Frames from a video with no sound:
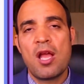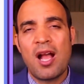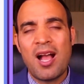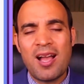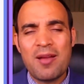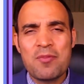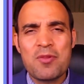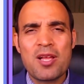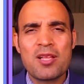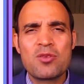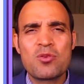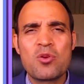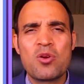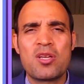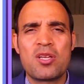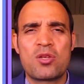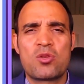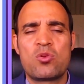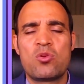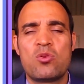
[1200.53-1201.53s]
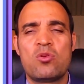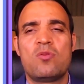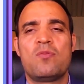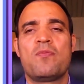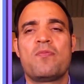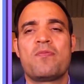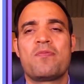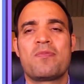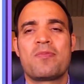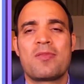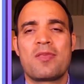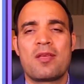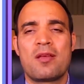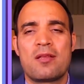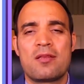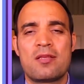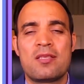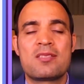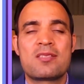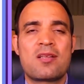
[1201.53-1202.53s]
I'm not going to
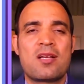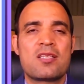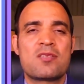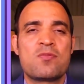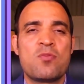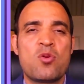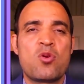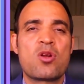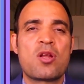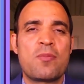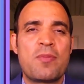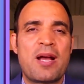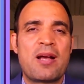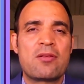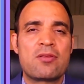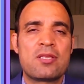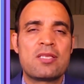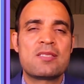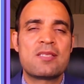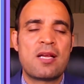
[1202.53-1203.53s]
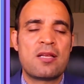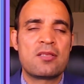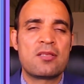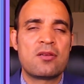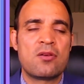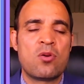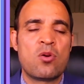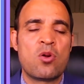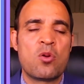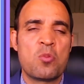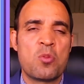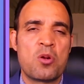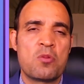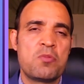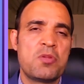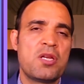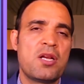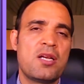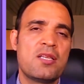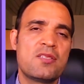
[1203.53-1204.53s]
discuss more about this hormone
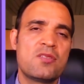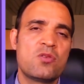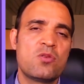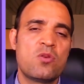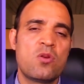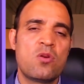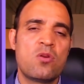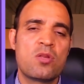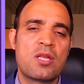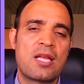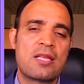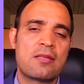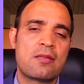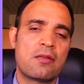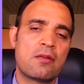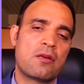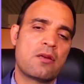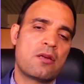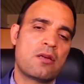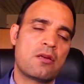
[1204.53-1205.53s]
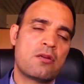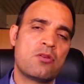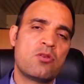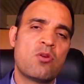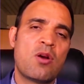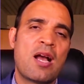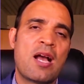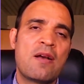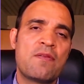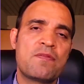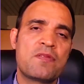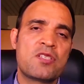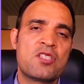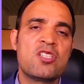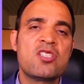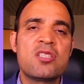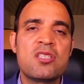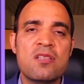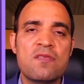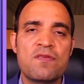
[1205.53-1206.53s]
because you know that you have
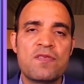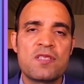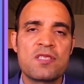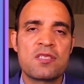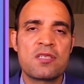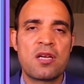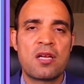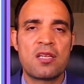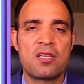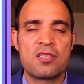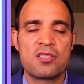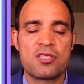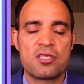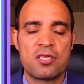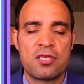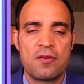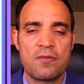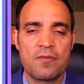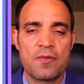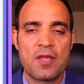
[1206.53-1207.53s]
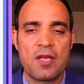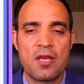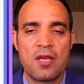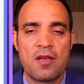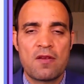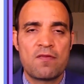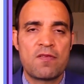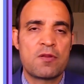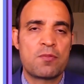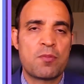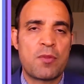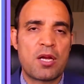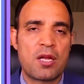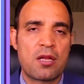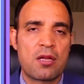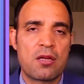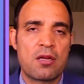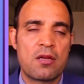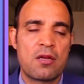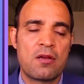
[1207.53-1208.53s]
kidney physiology with my
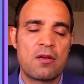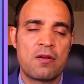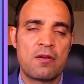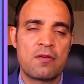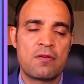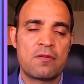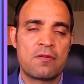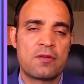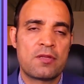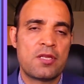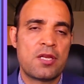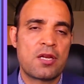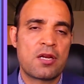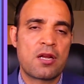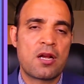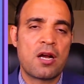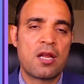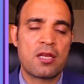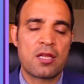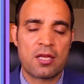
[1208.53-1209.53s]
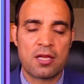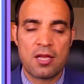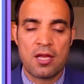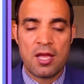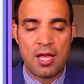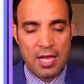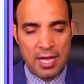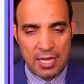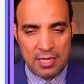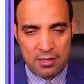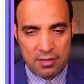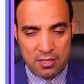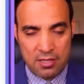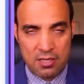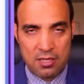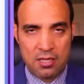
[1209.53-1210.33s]
dear colleague, and